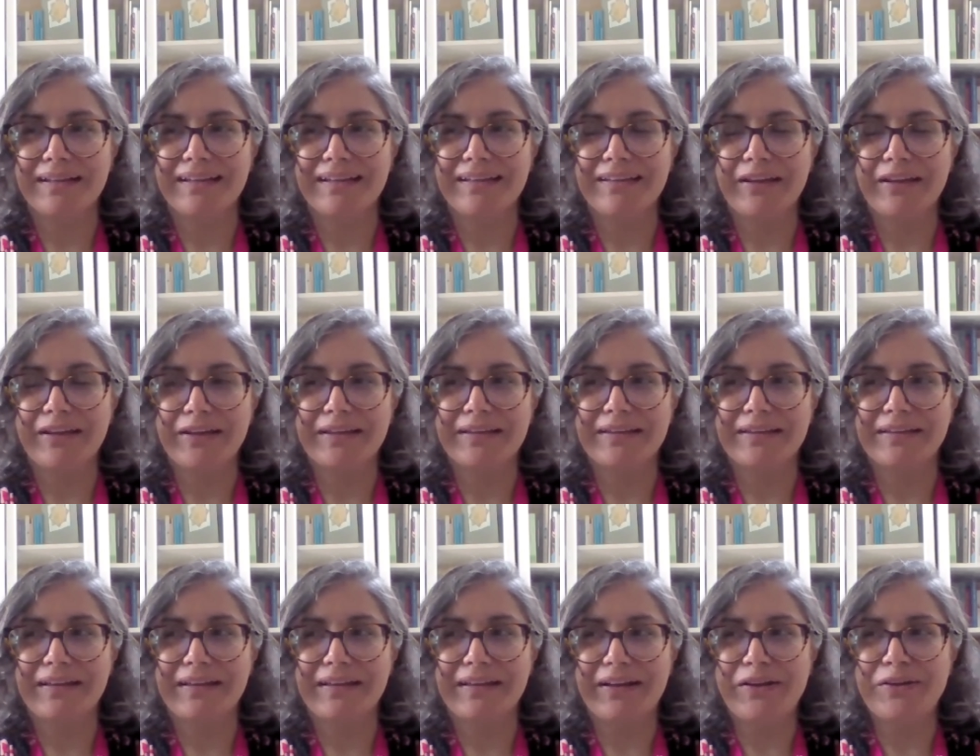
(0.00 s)
like,
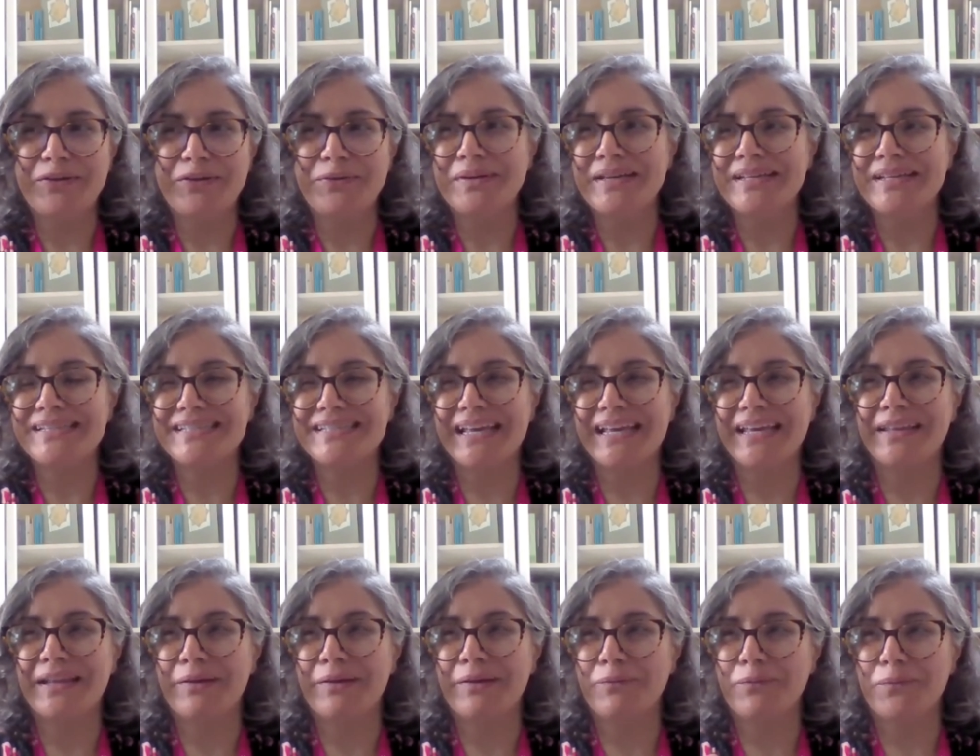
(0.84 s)
I always say
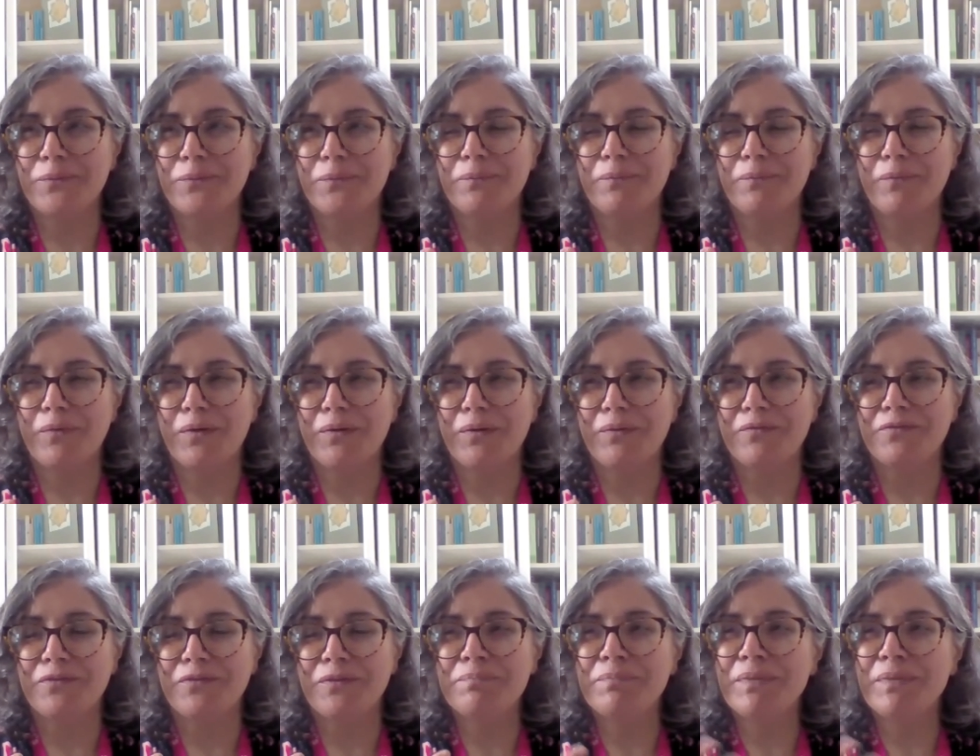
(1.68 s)
that
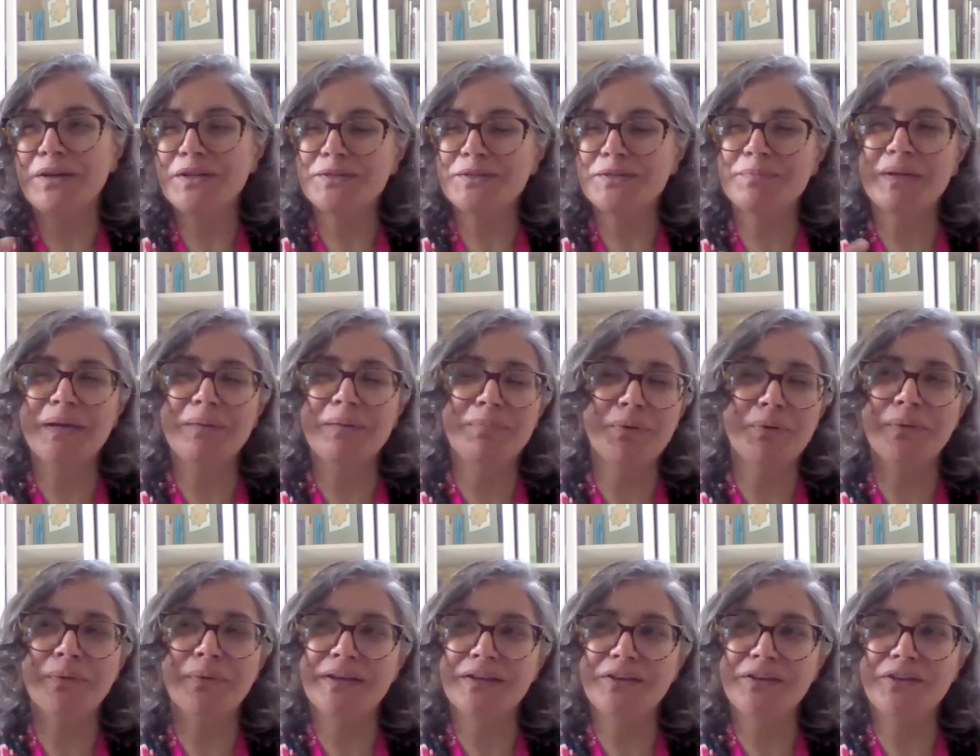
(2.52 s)
for most people,
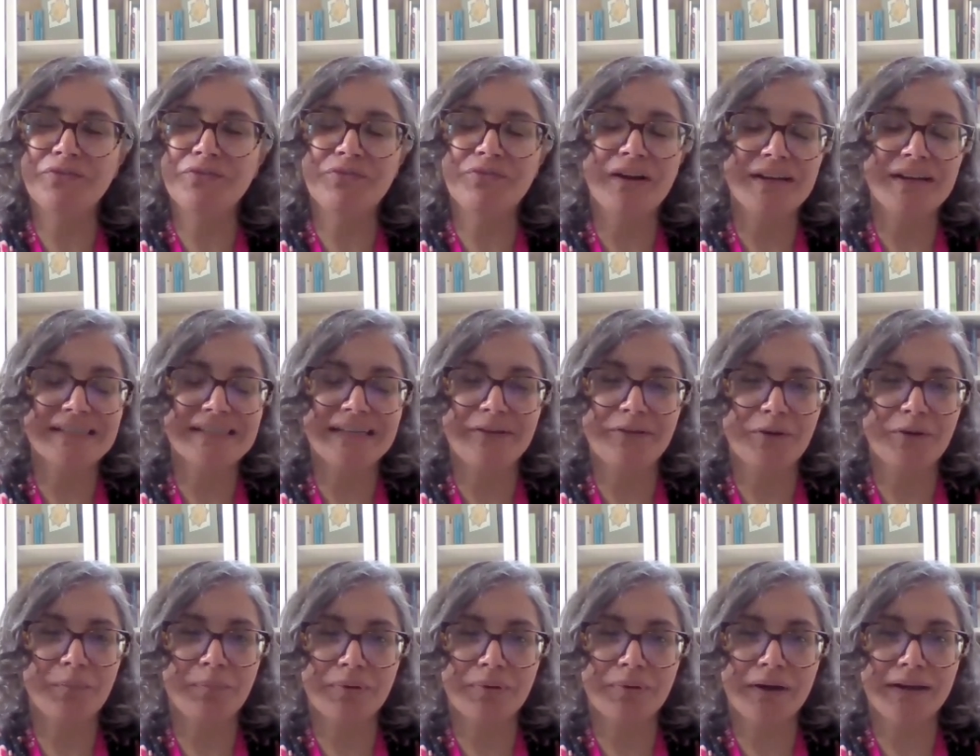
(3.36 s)
when you find out
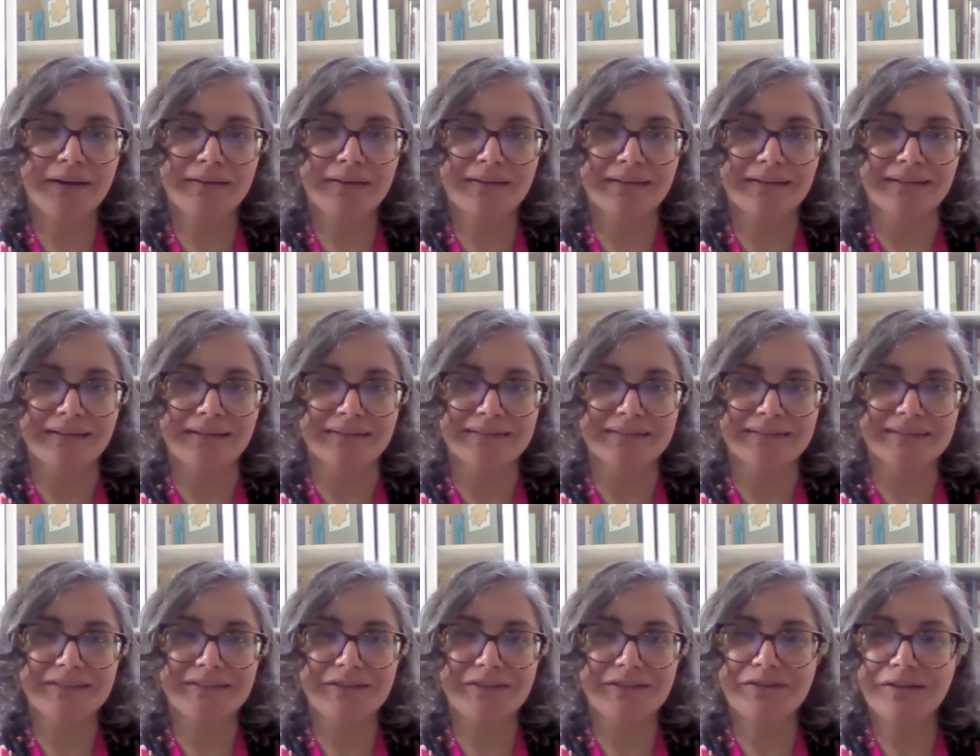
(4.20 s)
you're pregnant,
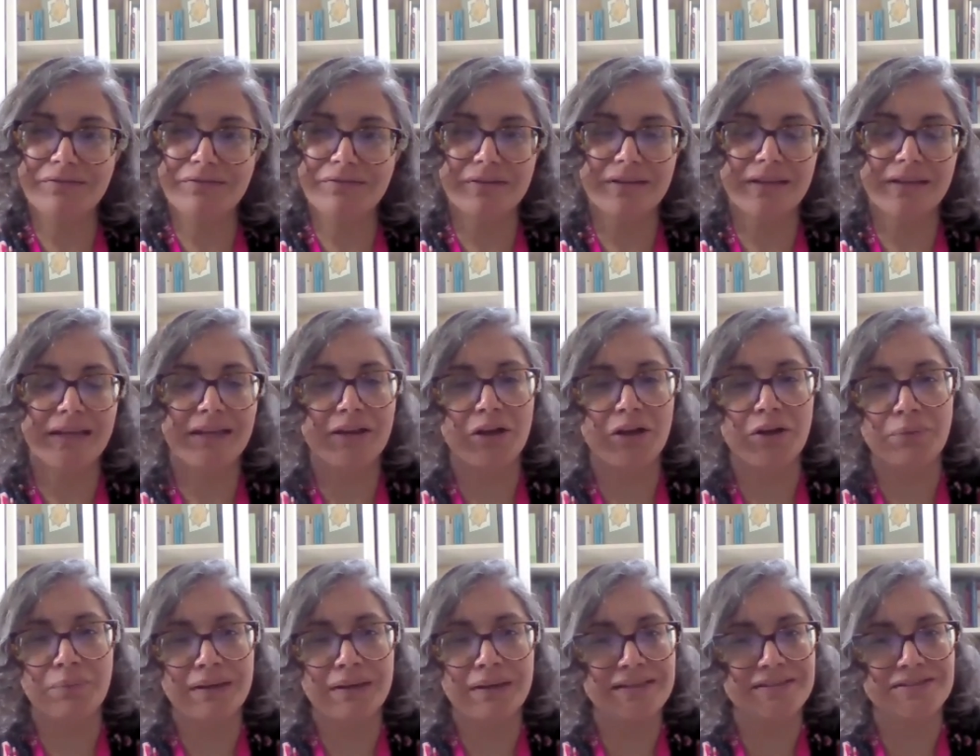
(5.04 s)
you don't think, oh,
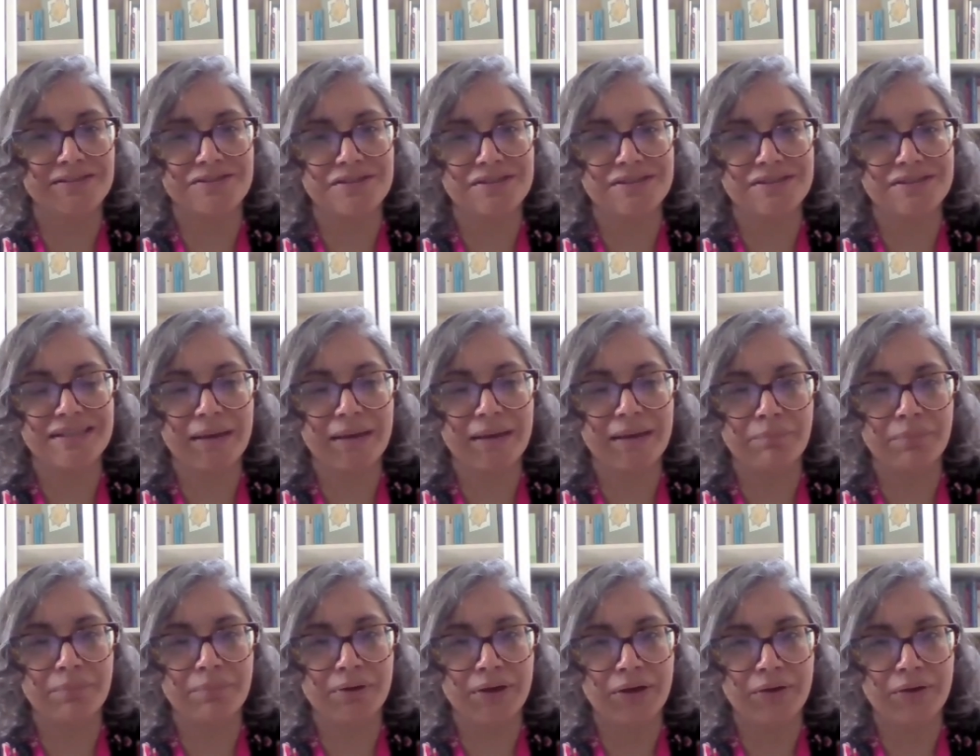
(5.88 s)
well, it's just an
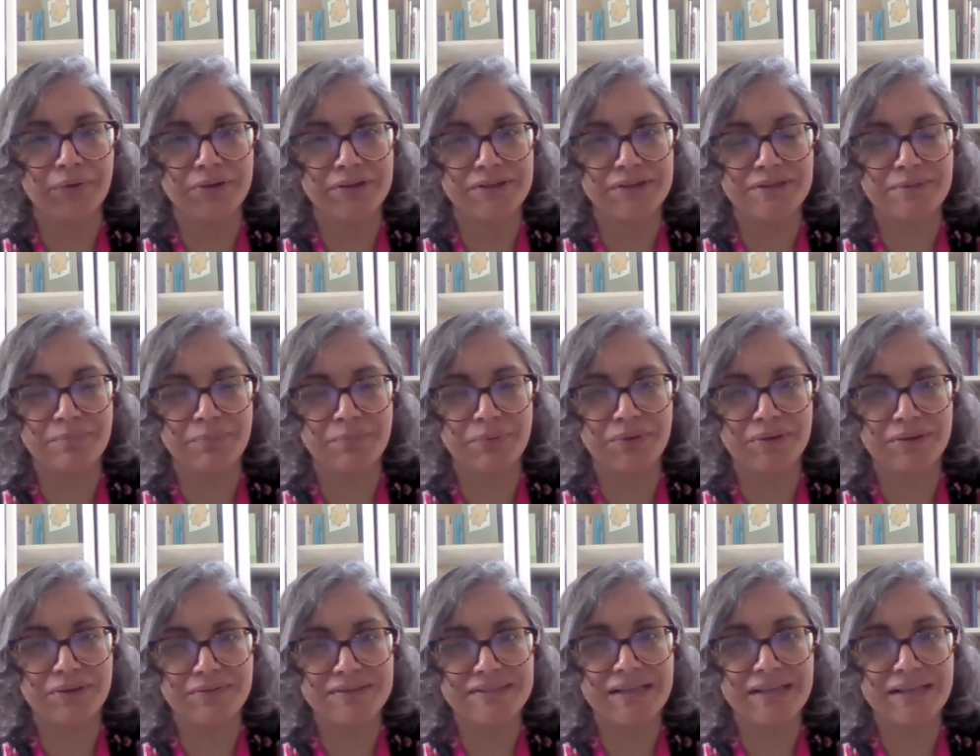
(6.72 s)
embryo or it's a ball
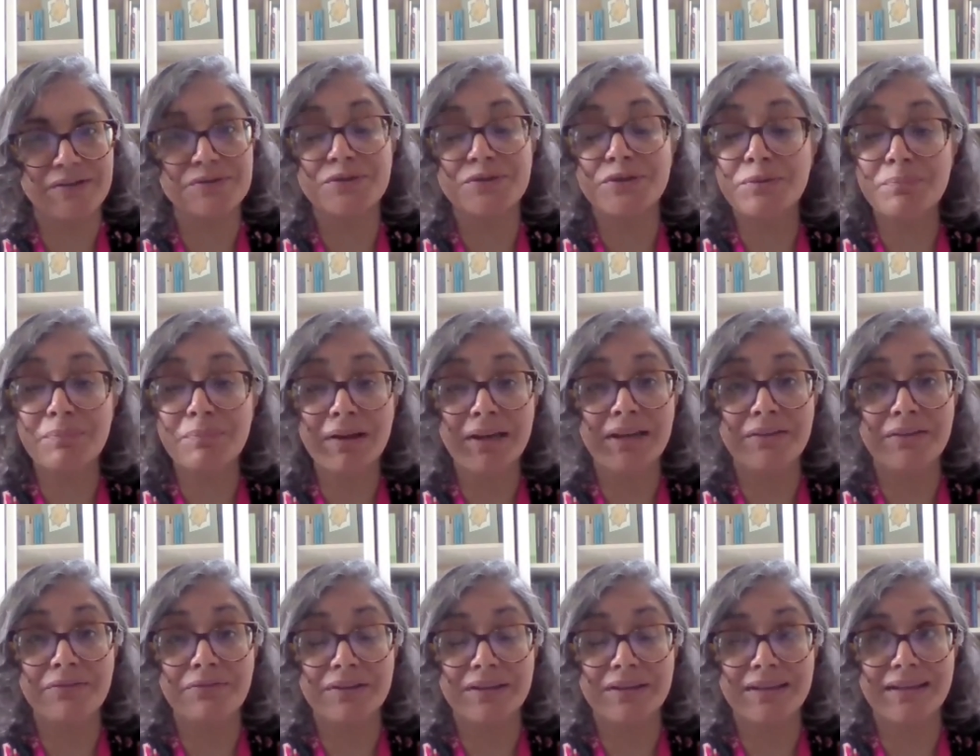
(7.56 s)
of cells, or you might
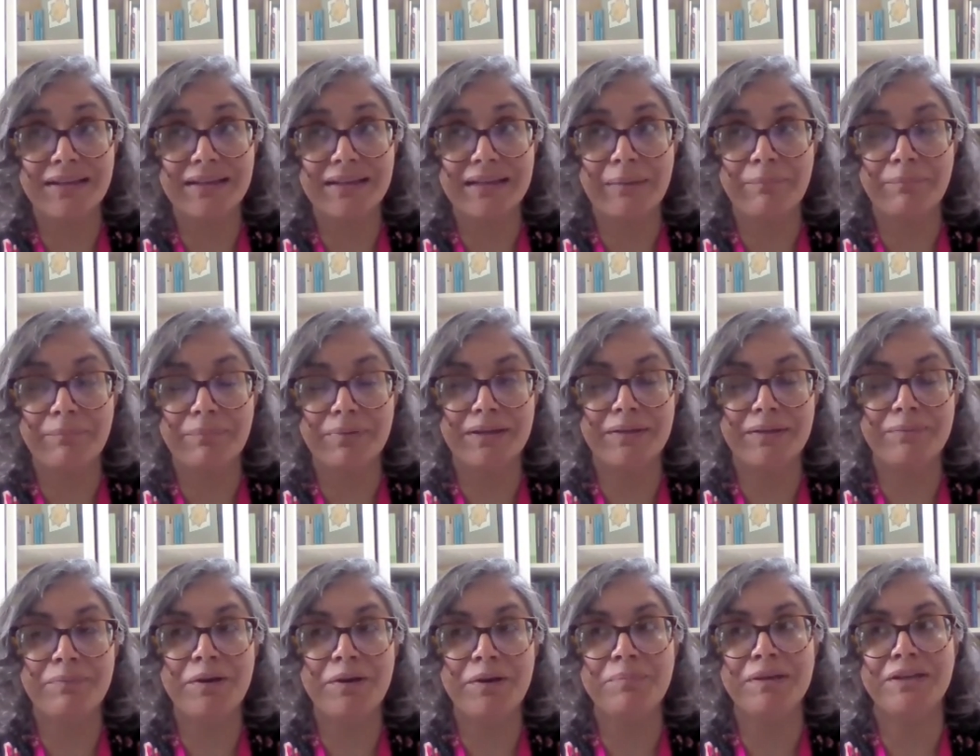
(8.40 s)
even think that, but the
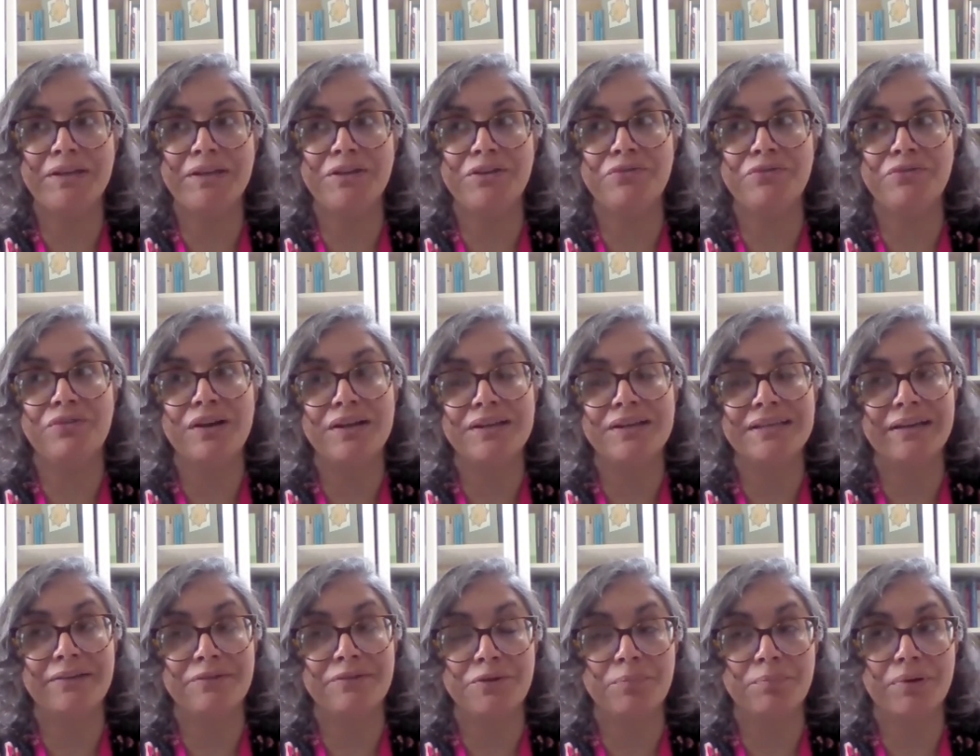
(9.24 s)
moment you find
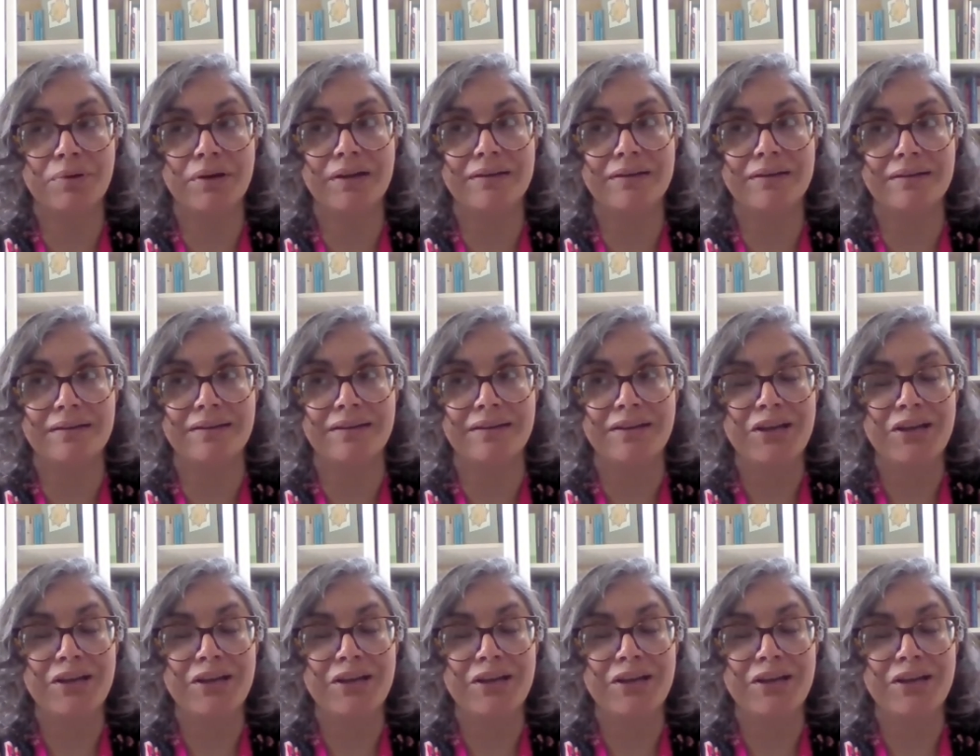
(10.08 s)
out you're pregnant,